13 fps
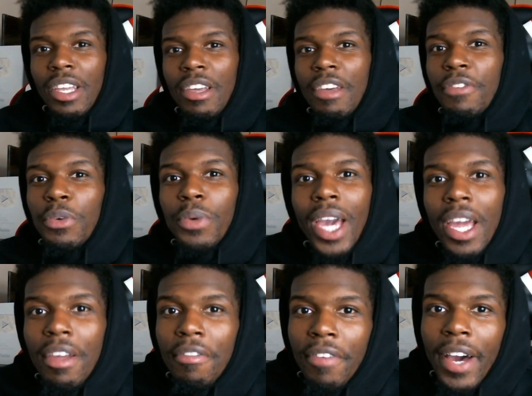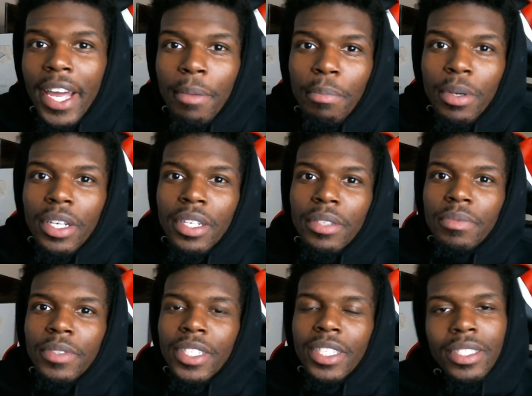If you can't fight, bro,
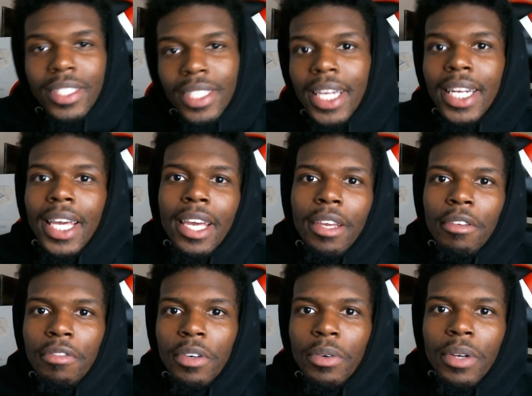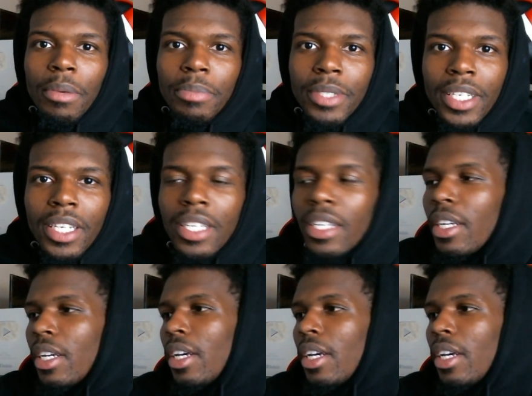just say that. You feel what I'm saying?